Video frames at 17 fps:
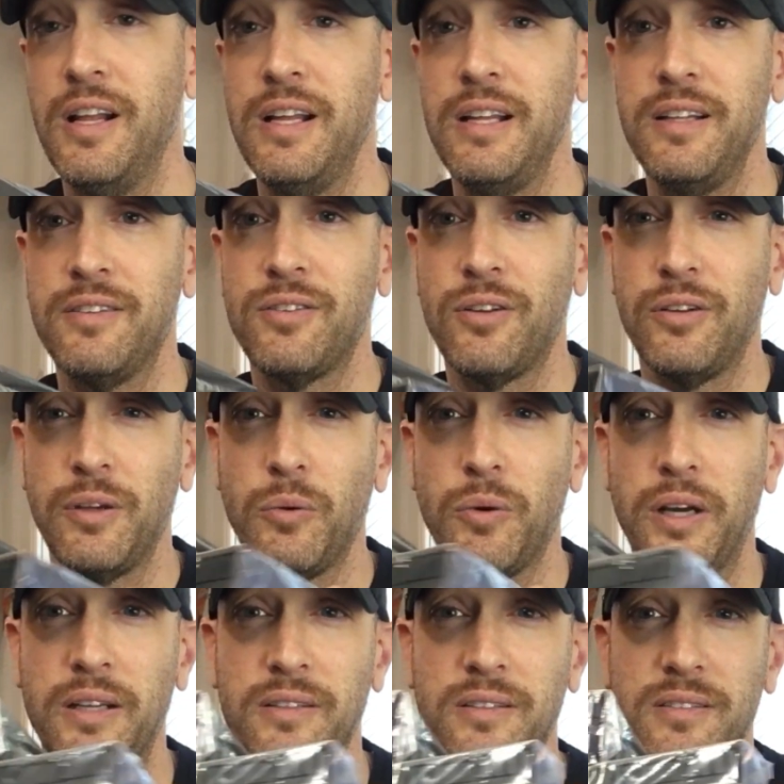It's only,
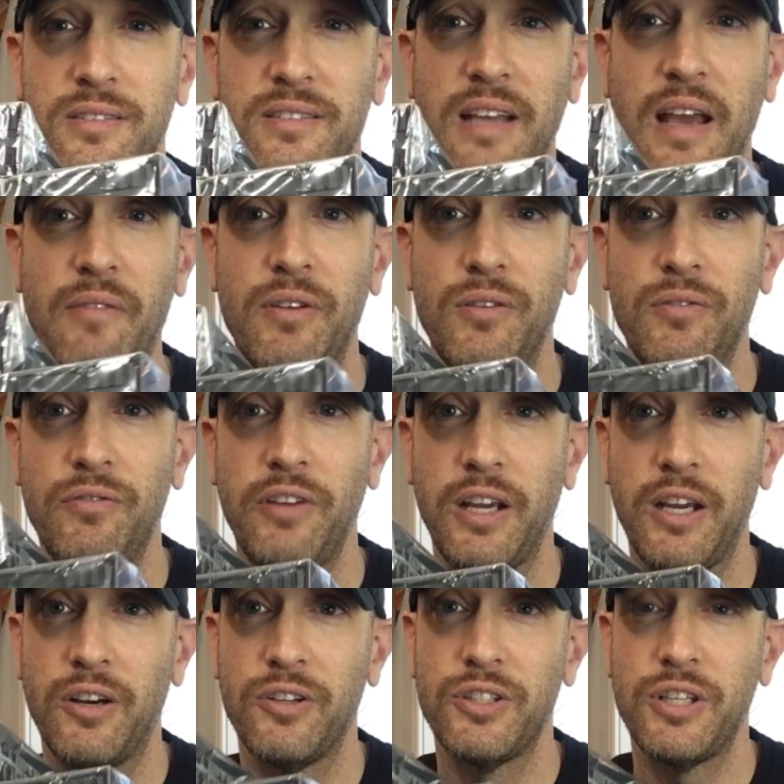7
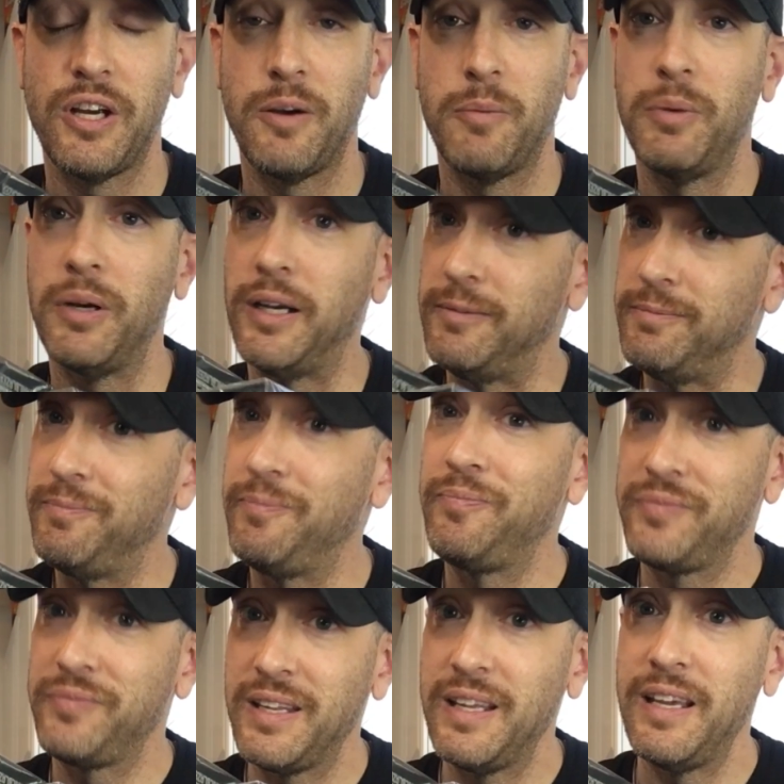figures here, but
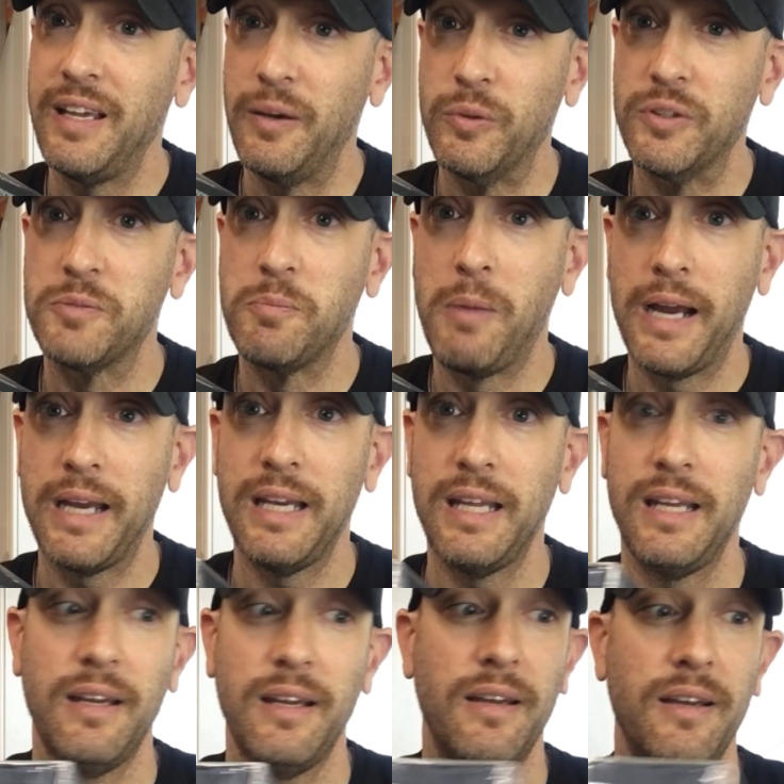it was
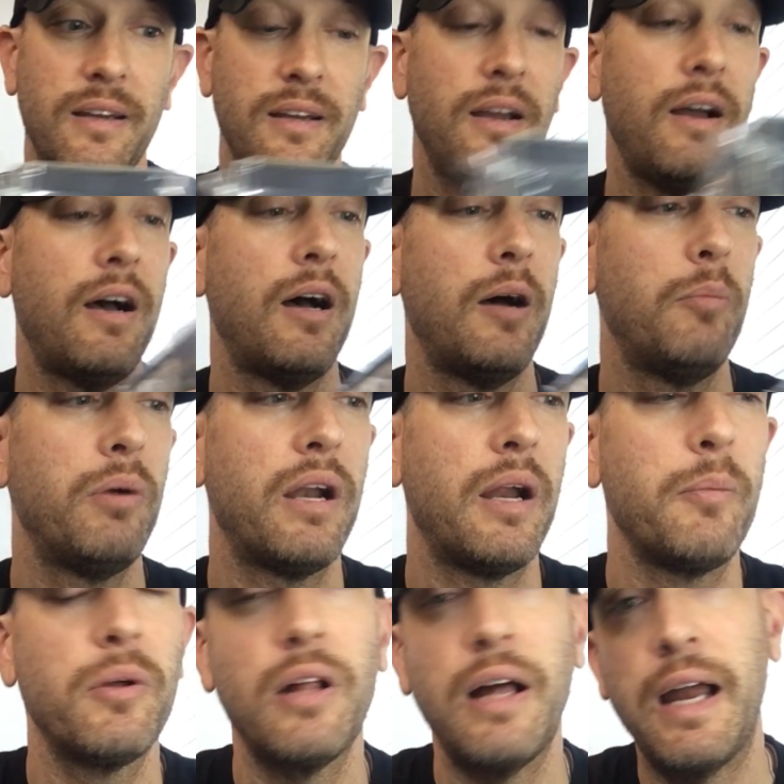mighty. But
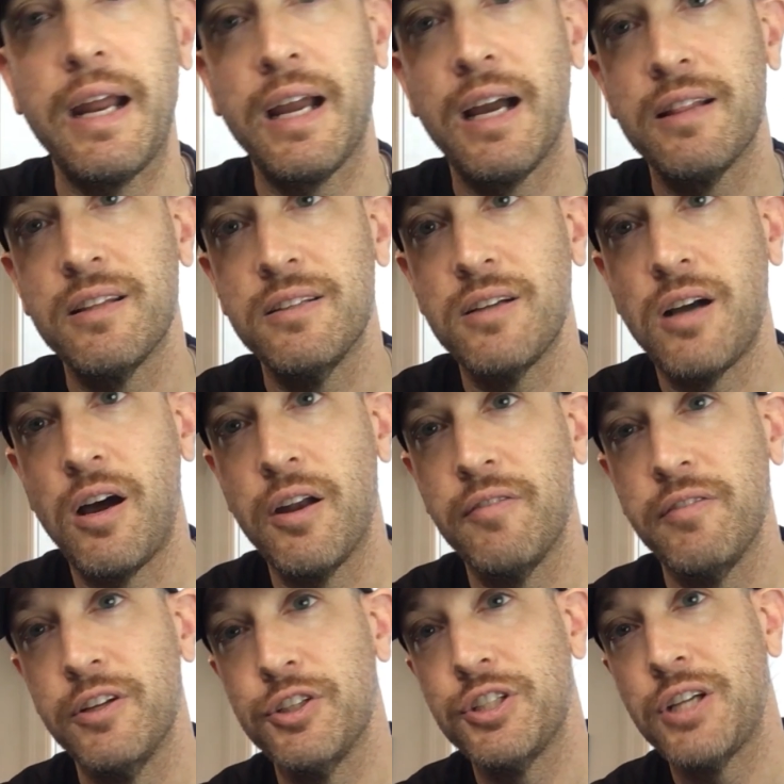I'm glad I got the
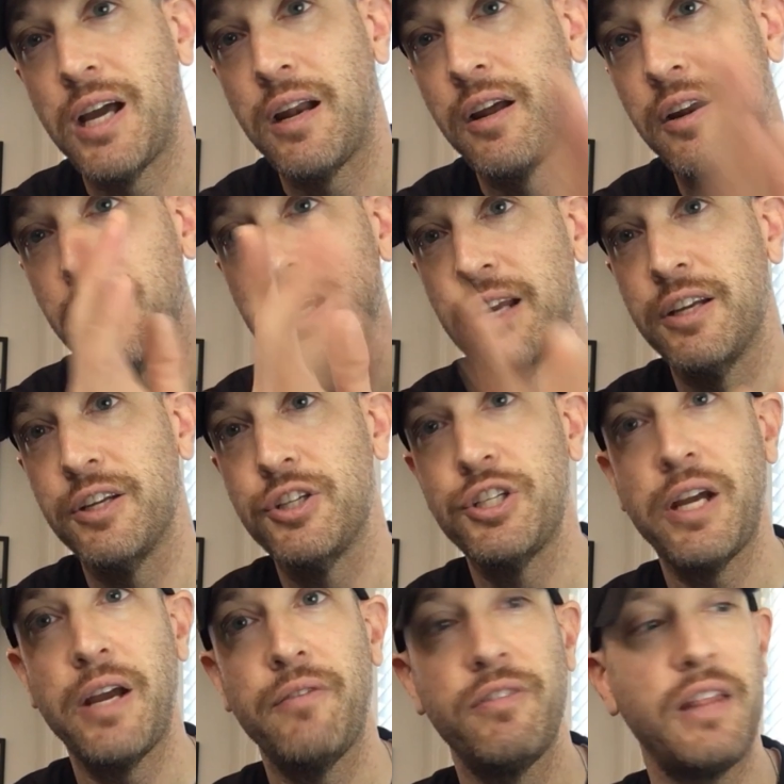Donovan. Shout out again to
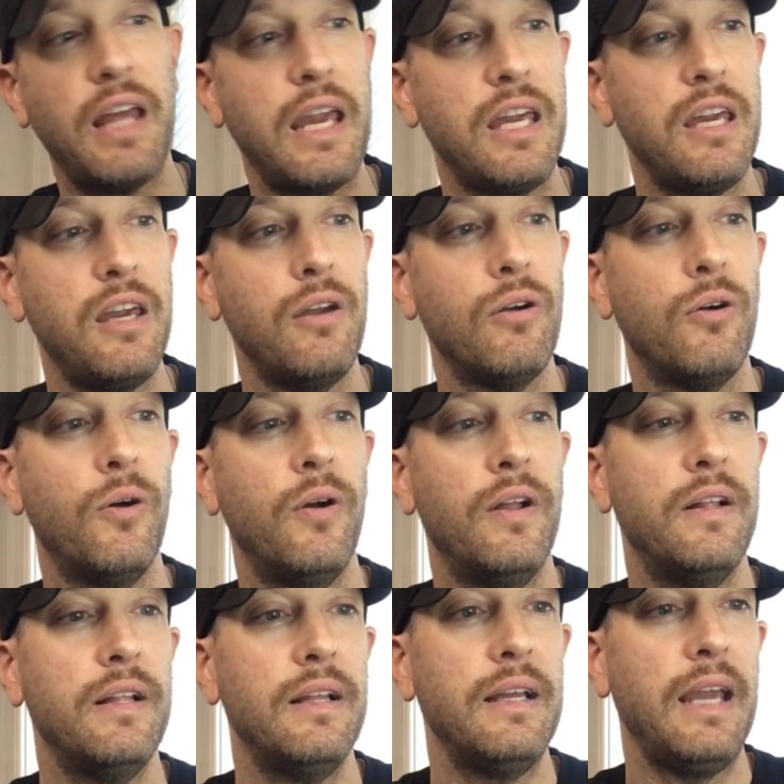Jeff, thank you.
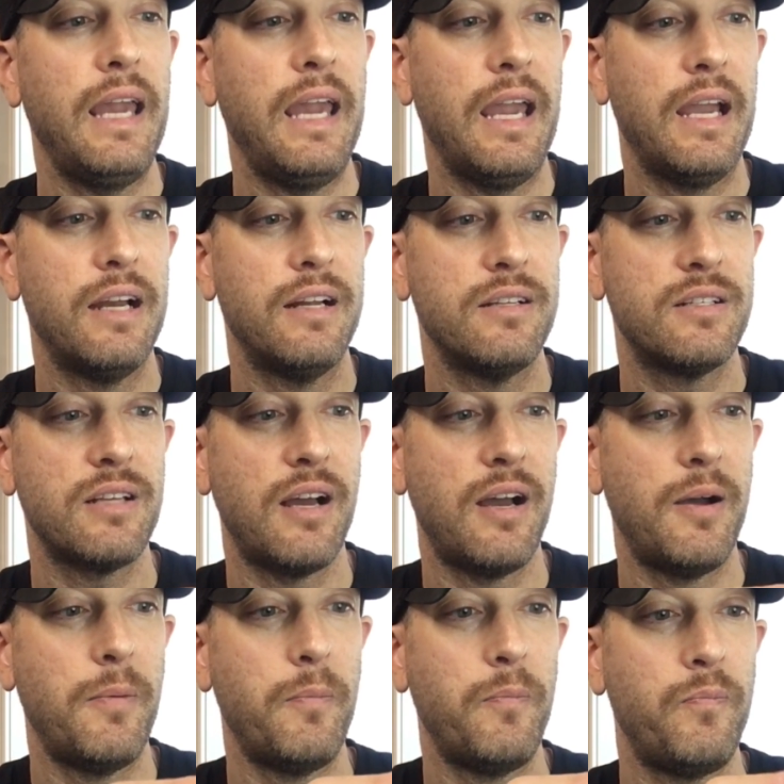And
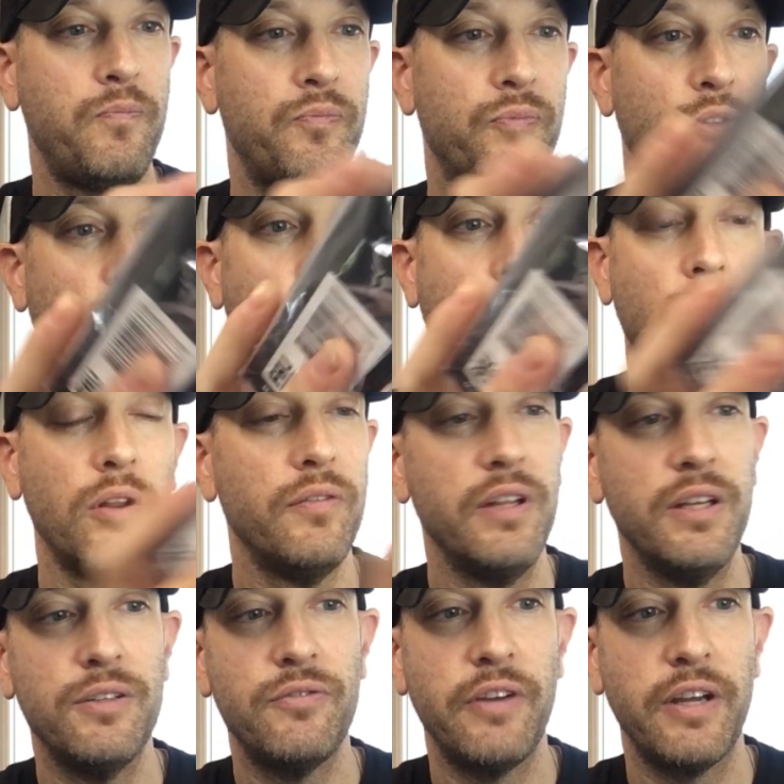all of
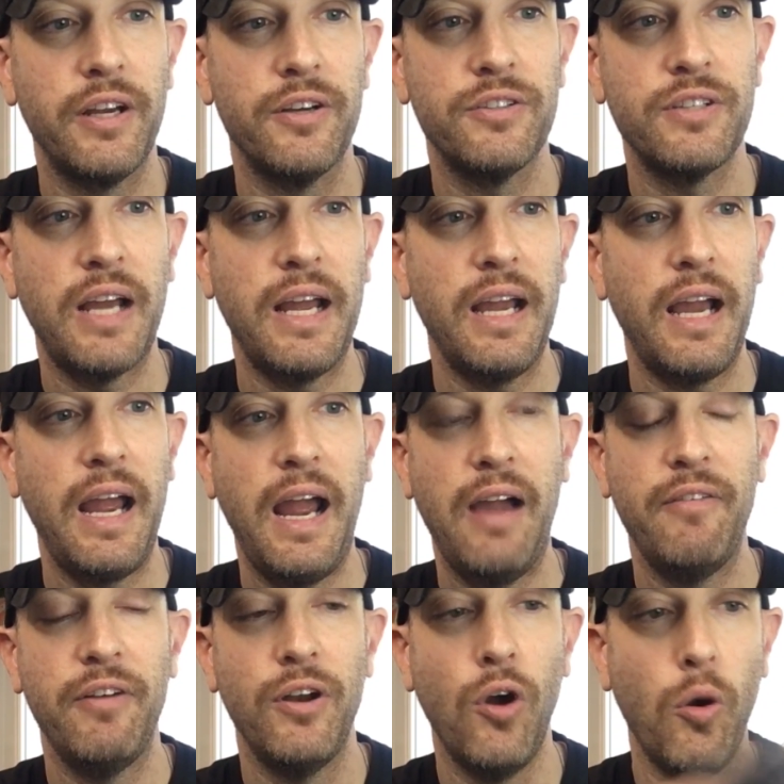these figures. I
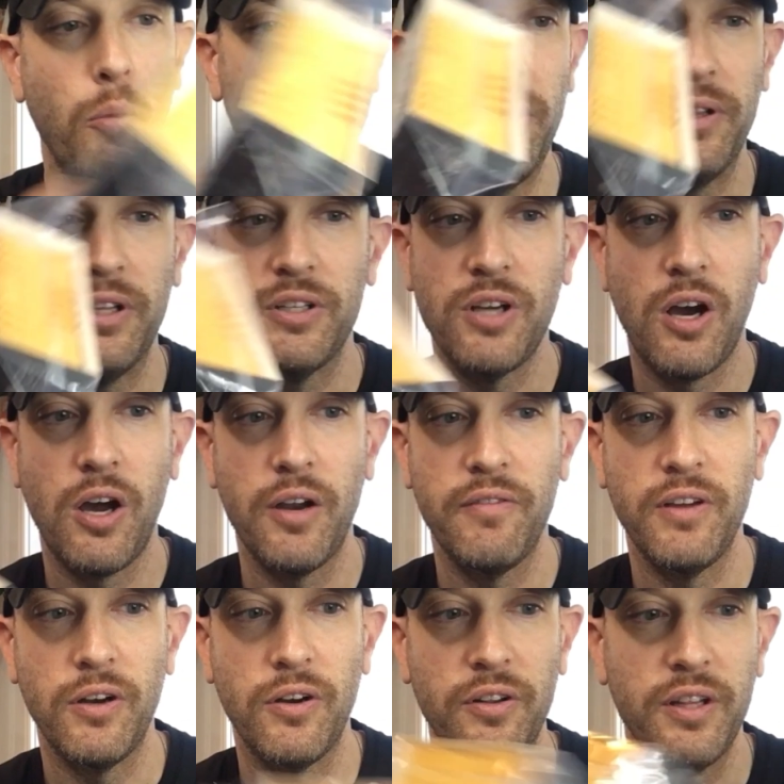haven't opened the
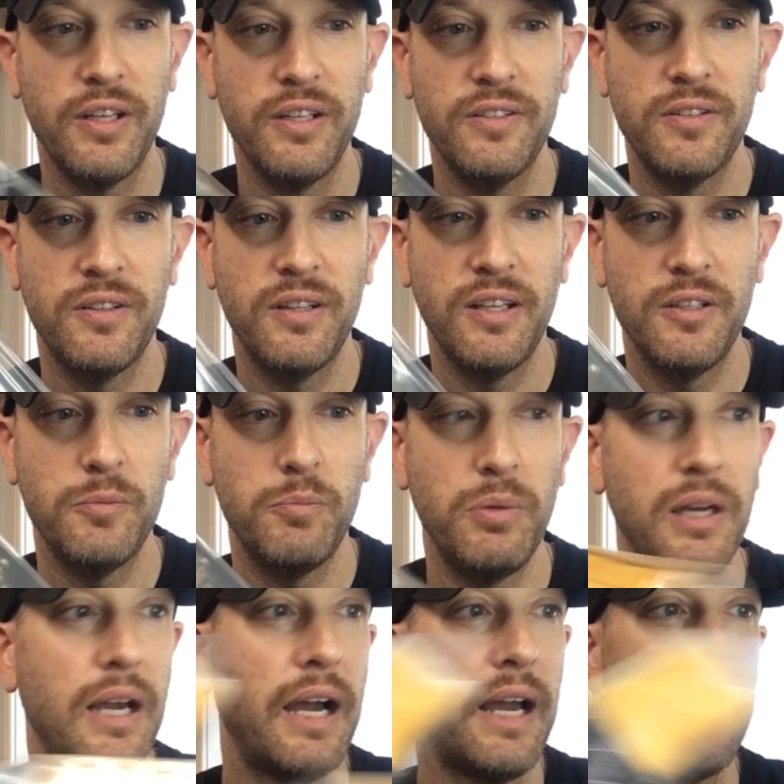Donovan or these
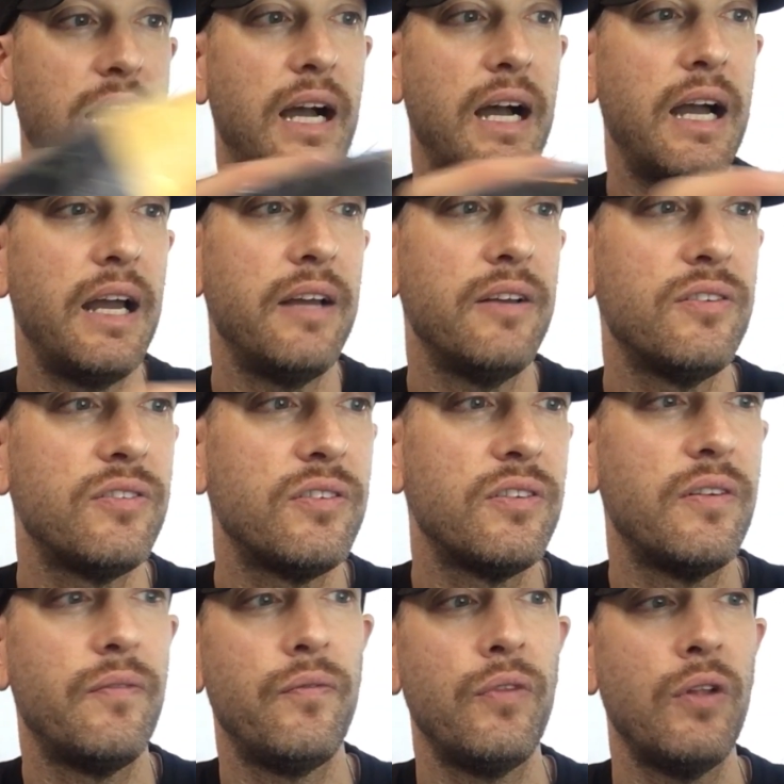BI guys
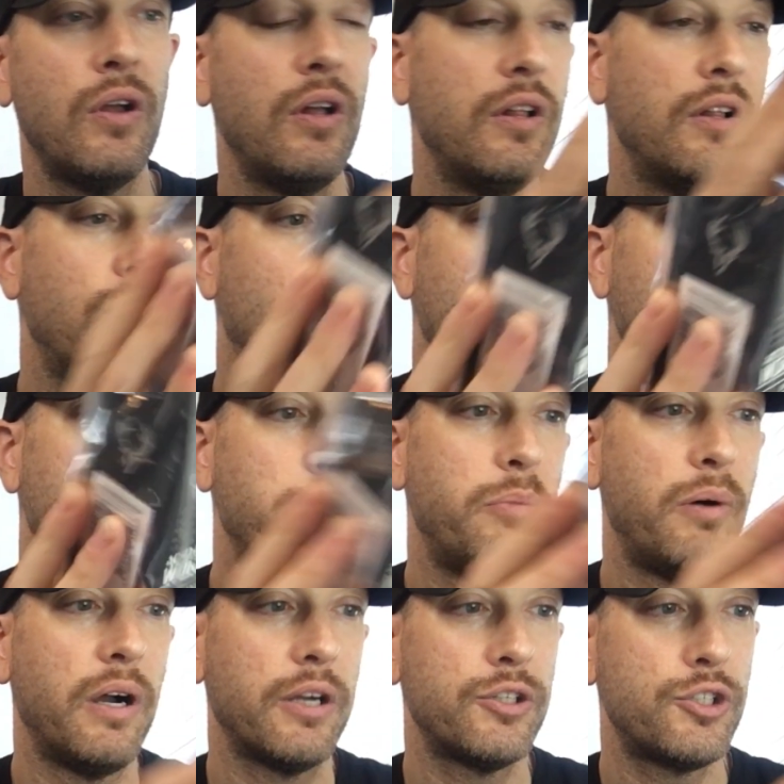or the
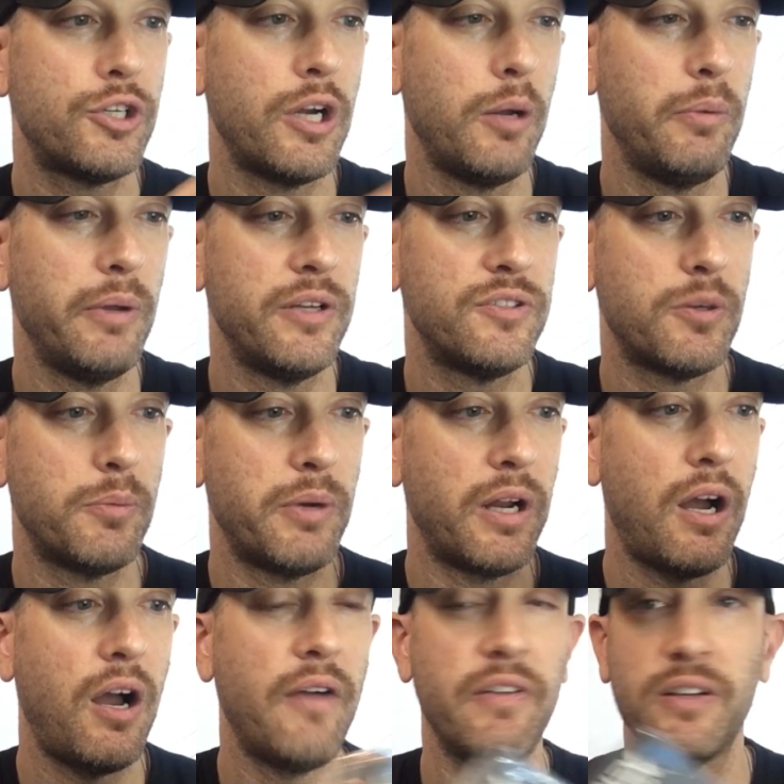Buck Trailblazer, but
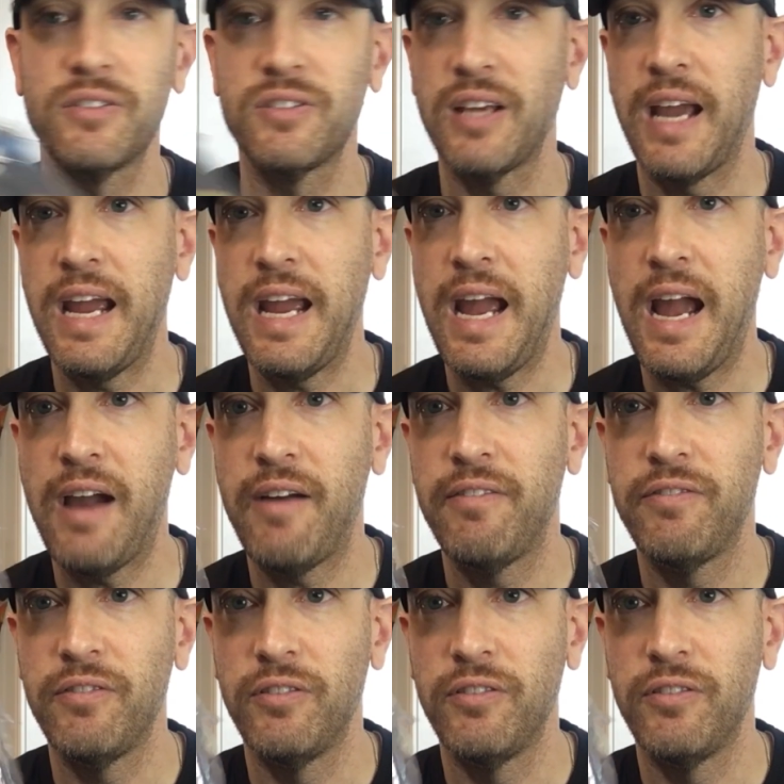obviously I have